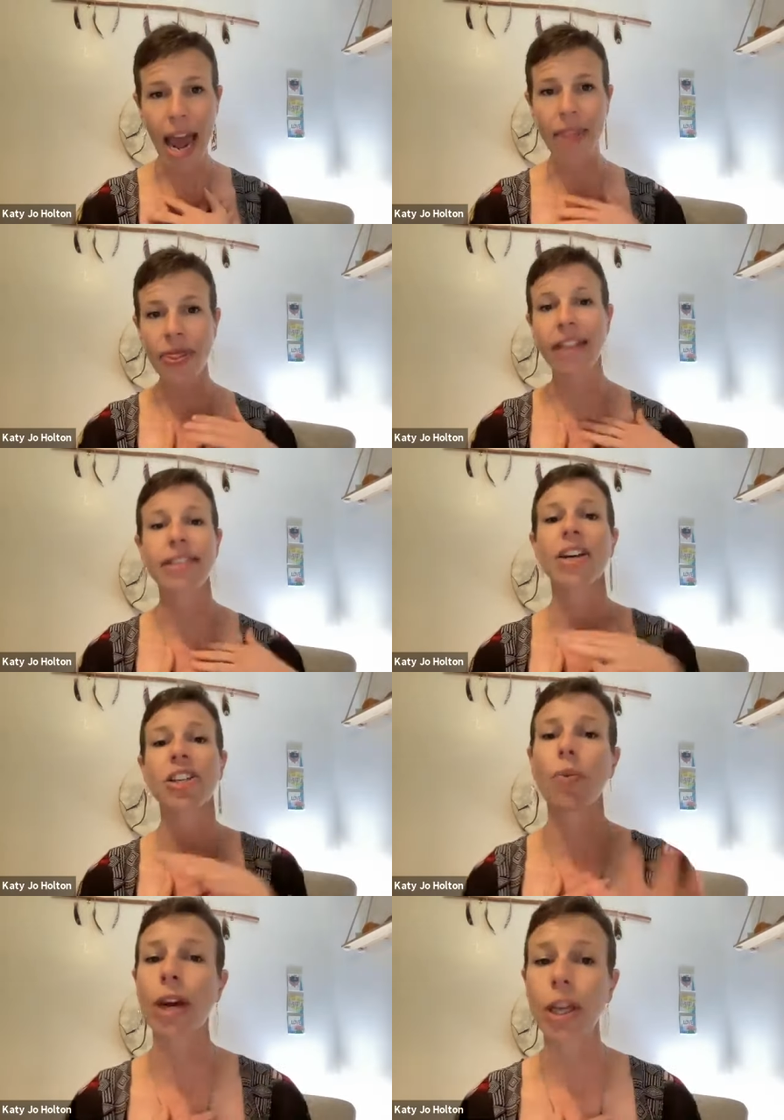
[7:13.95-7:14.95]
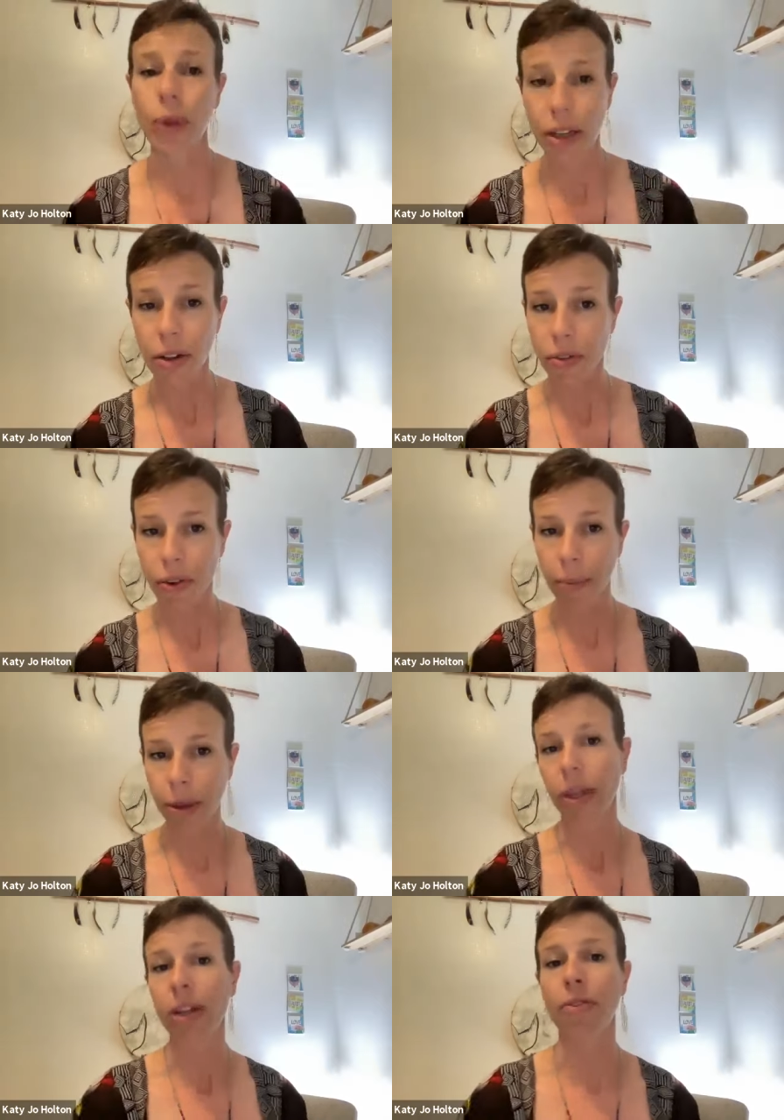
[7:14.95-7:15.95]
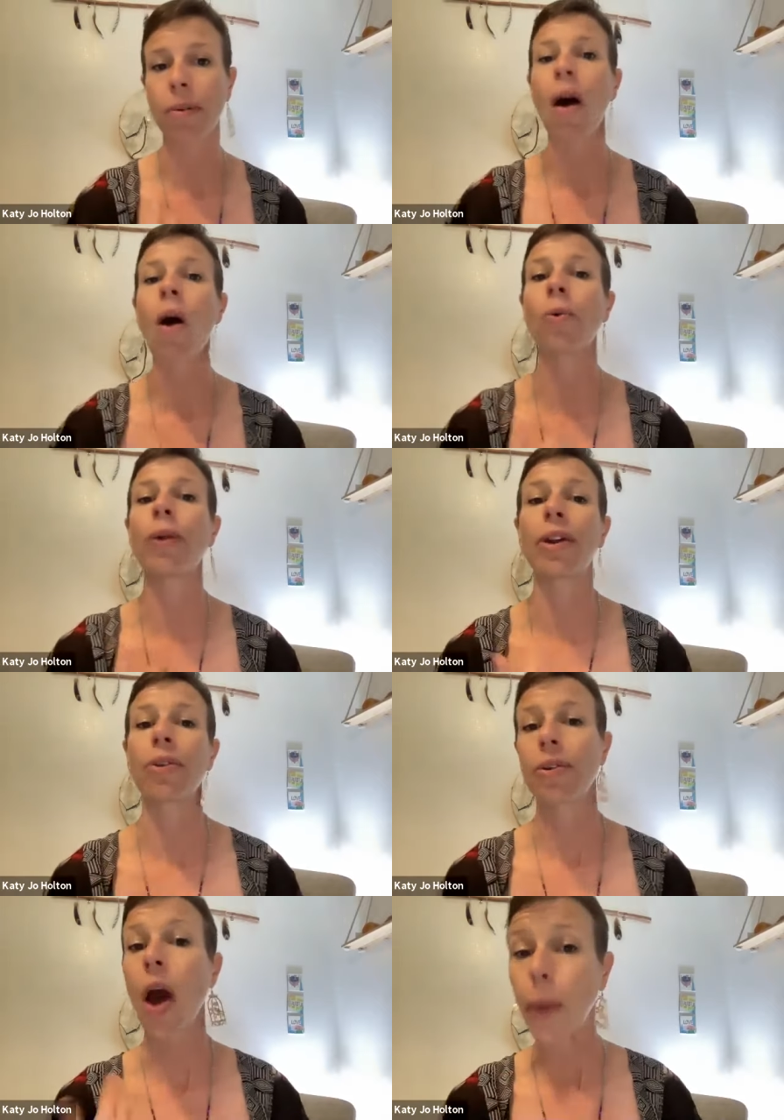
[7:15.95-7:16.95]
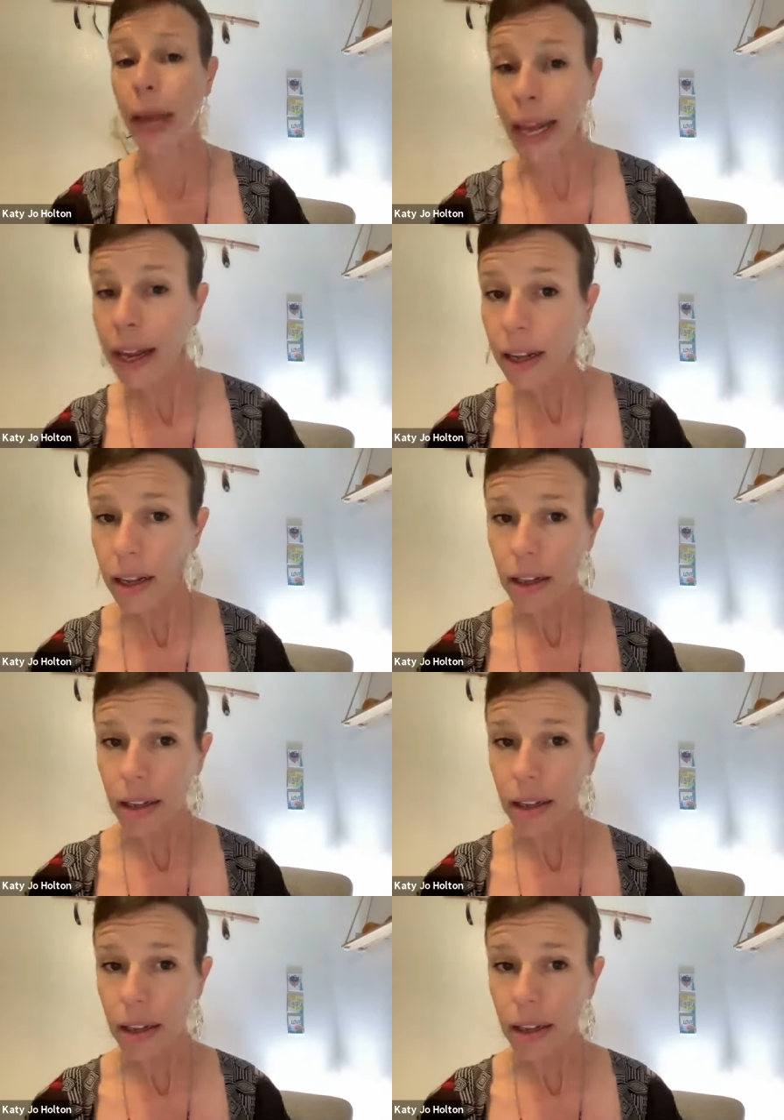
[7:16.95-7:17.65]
And that's actually where you heal from. You heal from the own inner knowing